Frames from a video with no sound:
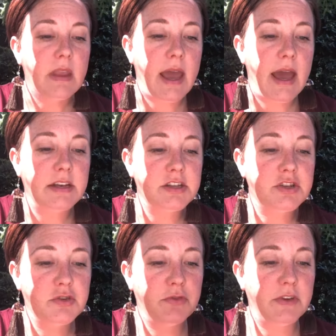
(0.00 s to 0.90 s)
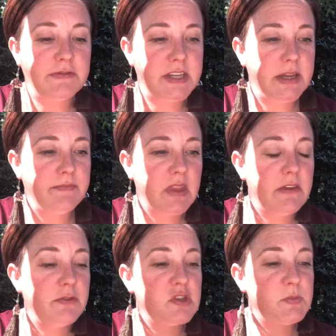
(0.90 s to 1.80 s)
at $250.
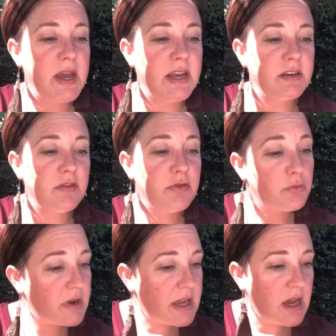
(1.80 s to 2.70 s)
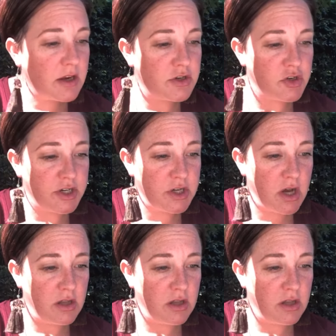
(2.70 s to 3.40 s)
If you spend $300,